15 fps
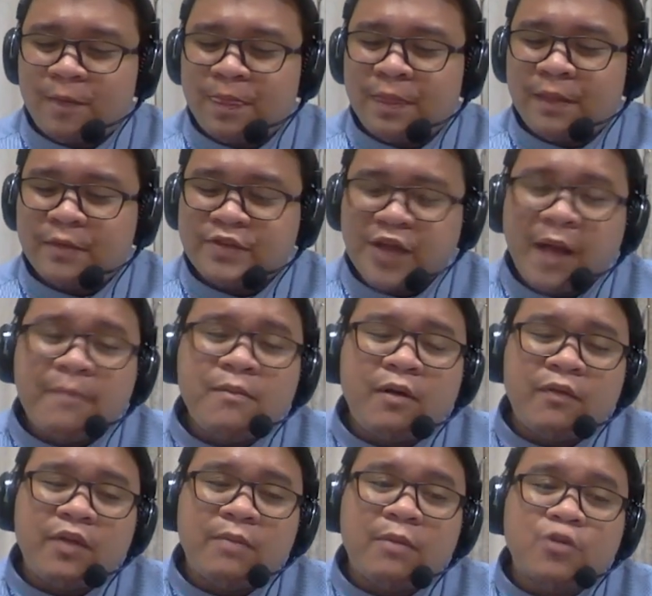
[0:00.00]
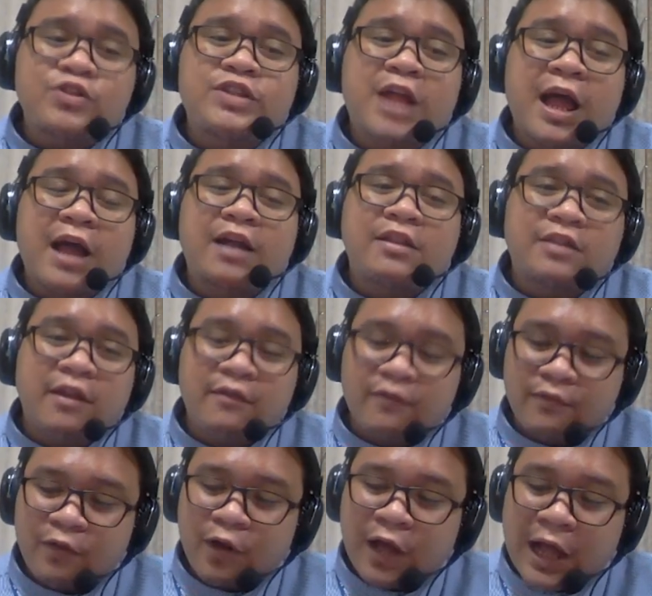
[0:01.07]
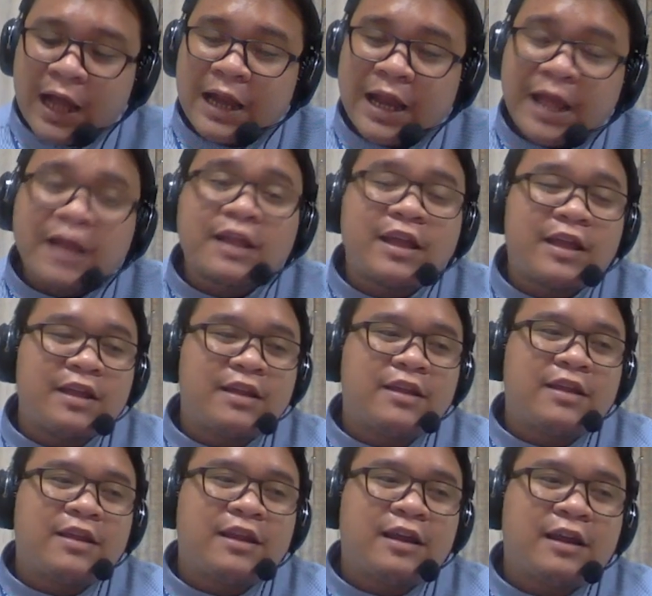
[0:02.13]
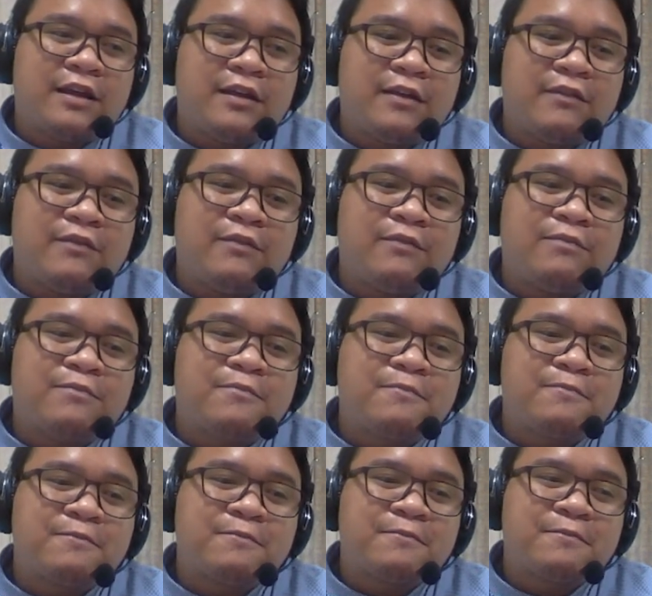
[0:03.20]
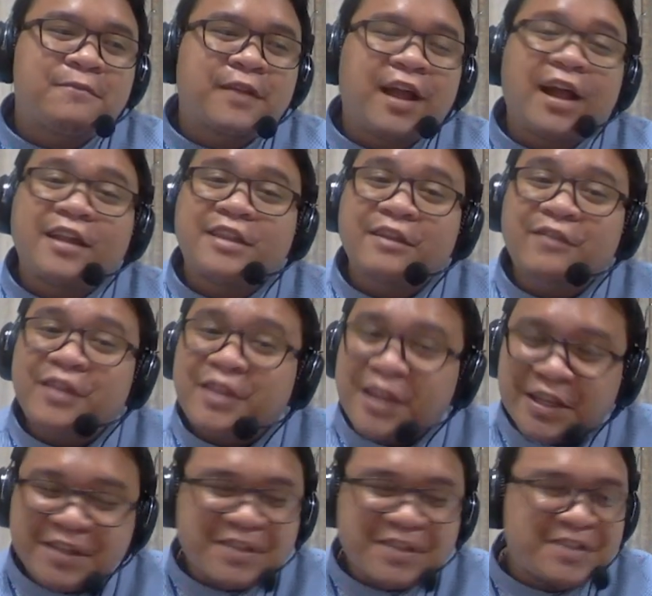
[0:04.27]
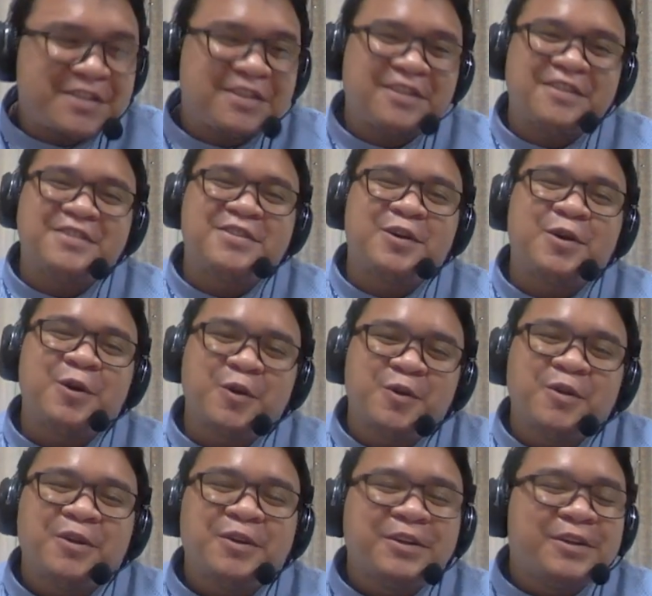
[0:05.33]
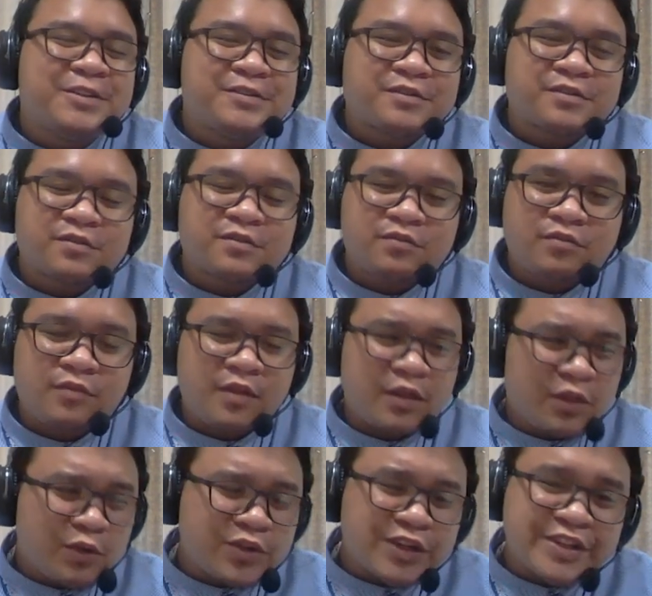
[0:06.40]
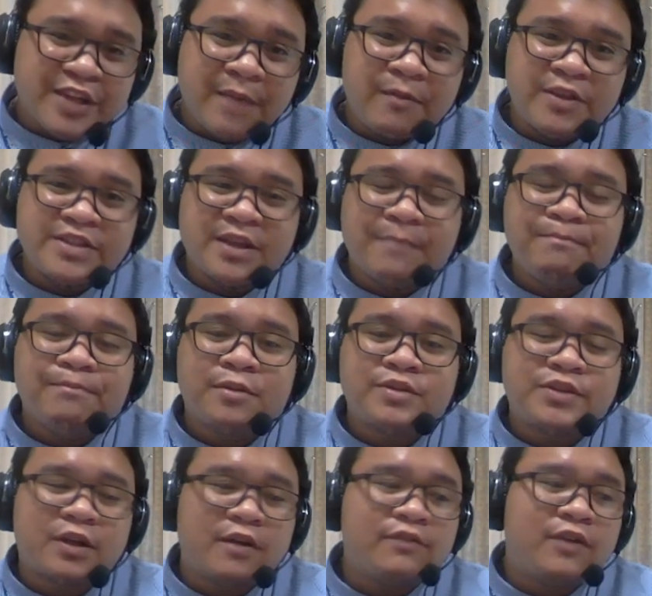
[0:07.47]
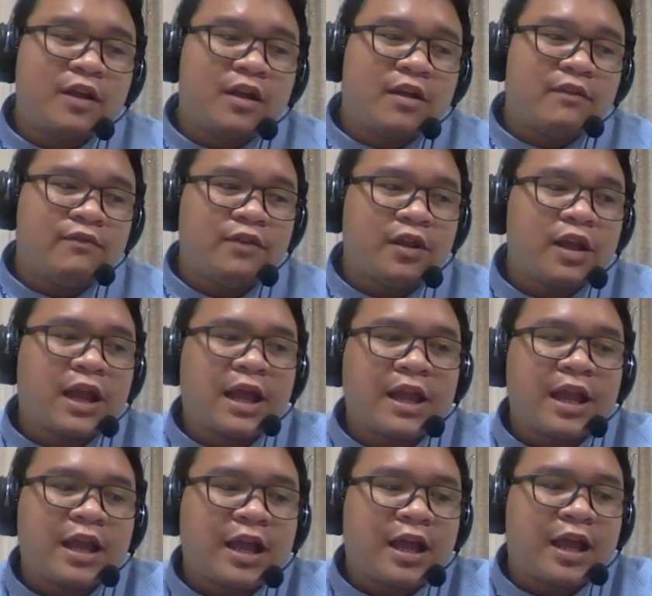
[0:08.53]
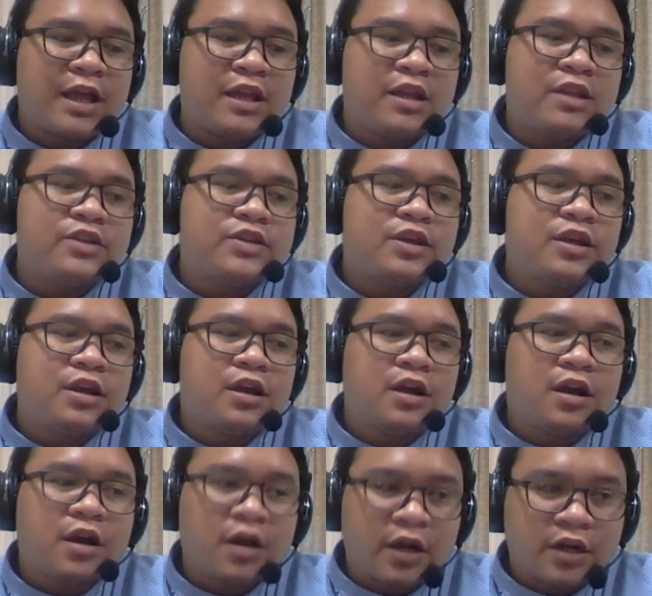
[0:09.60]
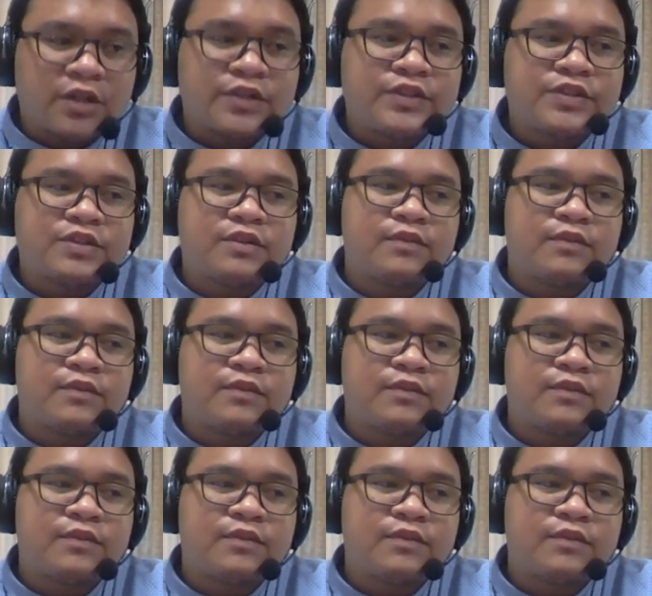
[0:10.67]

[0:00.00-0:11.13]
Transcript: some of the most active volcanic um, activities. So those are some examples of volcanic island arcs.